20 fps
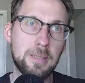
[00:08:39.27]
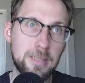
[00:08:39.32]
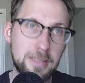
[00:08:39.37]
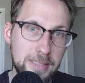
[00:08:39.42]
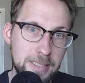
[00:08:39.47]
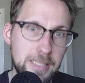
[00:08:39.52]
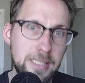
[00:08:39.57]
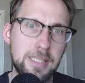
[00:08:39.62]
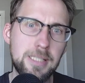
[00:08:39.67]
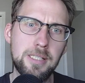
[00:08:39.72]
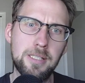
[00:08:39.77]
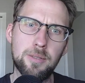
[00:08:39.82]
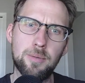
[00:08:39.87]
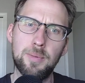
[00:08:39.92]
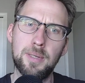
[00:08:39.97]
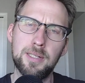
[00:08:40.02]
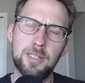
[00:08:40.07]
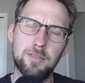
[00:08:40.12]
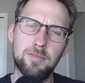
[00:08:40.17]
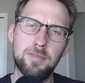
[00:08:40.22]
easier,
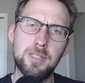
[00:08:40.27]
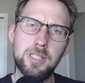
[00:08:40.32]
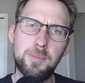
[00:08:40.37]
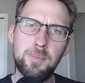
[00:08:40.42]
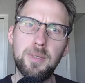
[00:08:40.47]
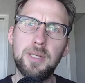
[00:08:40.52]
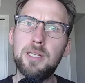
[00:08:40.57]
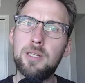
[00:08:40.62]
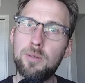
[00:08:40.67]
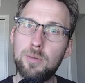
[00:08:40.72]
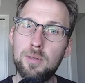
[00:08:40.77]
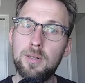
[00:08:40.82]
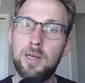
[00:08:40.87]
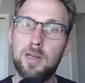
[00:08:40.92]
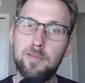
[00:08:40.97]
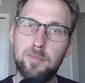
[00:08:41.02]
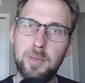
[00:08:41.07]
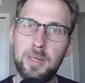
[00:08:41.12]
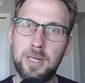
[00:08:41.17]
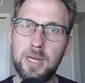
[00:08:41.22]
relatively speaking, your
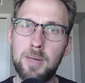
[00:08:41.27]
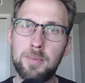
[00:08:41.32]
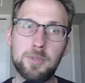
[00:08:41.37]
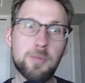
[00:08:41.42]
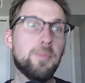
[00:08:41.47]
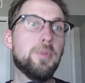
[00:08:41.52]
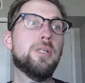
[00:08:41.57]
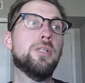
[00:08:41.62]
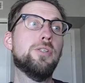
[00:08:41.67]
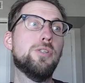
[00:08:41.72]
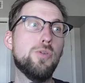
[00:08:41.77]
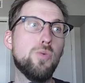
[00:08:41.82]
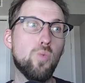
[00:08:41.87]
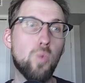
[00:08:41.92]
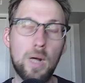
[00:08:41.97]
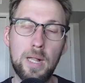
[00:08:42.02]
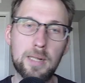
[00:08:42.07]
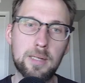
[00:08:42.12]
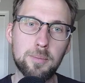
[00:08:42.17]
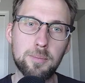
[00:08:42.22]
life becomes because you
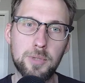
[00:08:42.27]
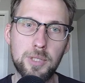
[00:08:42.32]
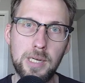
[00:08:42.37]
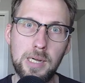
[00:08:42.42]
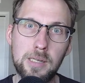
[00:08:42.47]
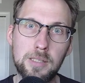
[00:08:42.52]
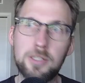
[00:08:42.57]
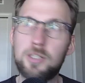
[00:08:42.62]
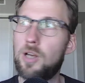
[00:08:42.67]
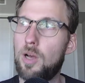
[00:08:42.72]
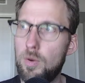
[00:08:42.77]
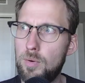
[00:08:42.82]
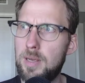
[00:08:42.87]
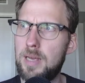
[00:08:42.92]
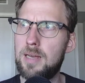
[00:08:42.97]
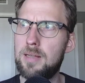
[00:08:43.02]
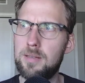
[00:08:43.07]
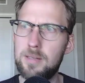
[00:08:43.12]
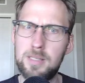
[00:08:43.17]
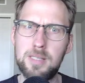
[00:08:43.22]
welcome challenge.
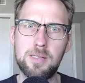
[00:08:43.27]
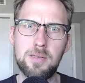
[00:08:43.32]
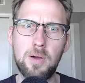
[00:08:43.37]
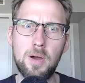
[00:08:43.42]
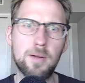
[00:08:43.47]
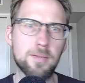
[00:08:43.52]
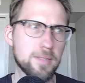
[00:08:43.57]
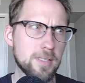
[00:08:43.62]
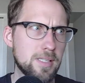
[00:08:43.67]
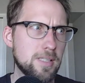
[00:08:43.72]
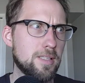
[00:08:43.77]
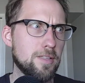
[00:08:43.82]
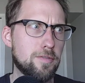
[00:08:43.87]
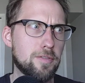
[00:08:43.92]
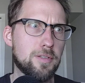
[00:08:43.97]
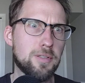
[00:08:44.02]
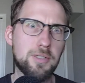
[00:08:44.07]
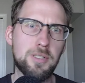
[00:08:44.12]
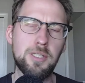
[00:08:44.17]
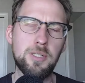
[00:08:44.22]
Okay, this is hard. This is a
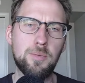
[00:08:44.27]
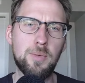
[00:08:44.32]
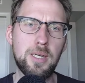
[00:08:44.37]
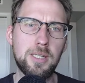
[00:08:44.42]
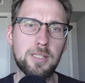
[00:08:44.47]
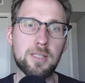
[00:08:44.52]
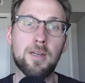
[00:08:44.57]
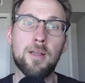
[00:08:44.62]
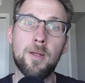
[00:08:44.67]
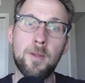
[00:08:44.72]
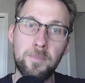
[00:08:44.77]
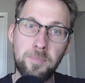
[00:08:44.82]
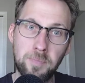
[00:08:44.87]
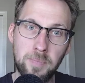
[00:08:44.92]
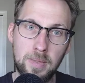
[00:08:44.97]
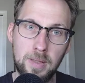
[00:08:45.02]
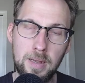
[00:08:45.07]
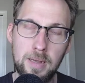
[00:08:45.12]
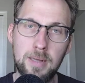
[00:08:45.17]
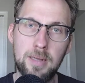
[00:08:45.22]
difficult situation.
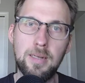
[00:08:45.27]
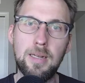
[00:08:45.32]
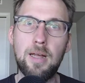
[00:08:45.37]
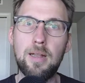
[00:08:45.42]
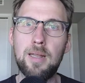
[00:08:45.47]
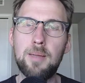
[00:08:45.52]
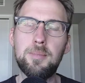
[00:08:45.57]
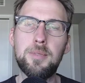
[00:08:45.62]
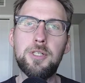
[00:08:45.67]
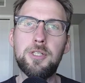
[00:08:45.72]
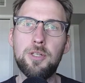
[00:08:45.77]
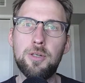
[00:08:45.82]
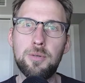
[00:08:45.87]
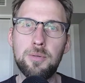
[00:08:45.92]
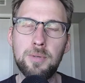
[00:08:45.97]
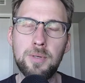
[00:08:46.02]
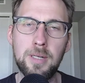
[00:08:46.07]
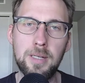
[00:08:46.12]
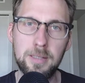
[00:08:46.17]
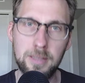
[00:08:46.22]
Now let me
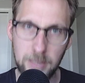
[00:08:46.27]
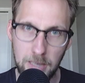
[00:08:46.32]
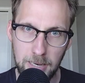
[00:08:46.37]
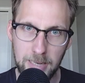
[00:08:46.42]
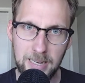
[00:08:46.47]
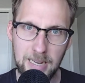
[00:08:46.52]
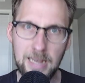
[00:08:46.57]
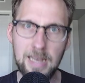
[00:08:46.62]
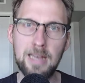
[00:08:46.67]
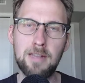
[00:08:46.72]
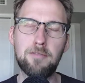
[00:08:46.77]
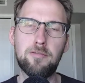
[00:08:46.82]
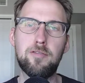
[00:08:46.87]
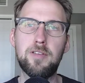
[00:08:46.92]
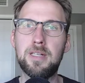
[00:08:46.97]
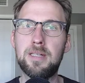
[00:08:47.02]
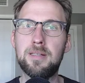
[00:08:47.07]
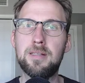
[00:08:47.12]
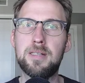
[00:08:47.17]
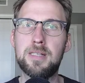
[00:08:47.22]
show that I can
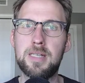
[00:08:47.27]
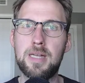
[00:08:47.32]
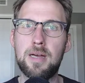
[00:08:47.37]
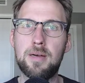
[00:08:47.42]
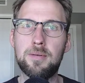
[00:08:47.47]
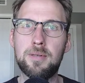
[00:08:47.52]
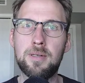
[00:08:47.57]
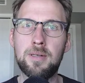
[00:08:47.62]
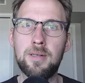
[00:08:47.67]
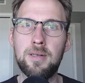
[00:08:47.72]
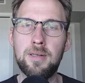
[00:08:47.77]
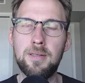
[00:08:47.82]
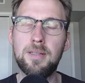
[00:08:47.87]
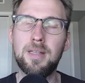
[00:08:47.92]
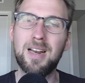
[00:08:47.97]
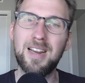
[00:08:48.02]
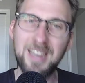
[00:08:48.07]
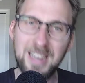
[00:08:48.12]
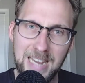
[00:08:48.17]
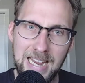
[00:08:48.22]
figure this out,
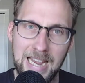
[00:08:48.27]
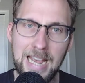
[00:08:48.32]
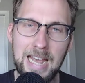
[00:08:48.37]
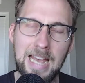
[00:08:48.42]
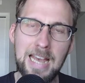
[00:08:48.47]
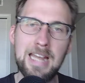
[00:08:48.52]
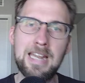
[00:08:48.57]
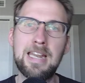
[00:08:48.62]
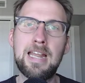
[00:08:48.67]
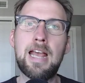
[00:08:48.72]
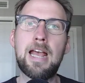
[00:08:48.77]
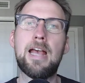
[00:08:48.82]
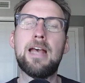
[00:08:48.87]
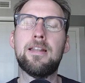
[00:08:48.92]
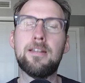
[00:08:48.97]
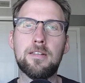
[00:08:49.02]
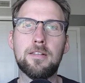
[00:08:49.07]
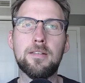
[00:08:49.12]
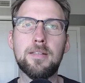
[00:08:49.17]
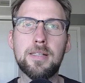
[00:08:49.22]
that I can
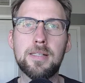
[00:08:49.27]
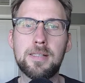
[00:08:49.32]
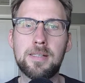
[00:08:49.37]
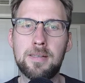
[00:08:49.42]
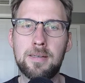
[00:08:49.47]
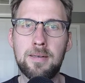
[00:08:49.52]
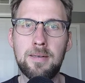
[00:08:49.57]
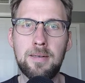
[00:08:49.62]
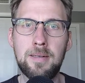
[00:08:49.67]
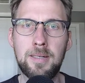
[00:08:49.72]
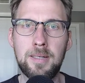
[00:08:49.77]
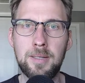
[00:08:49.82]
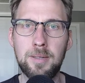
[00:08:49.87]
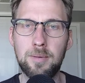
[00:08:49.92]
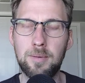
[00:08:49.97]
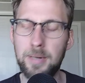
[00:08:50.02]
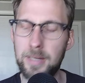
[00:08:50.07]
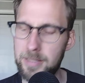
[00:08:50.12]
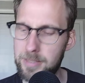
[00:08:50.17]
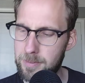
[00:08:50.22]
handle this.
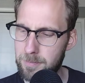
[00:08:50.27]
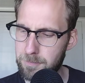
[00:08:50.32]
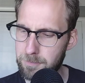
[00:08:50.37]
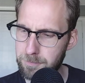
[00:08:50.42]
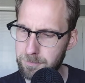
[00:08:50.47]
Right?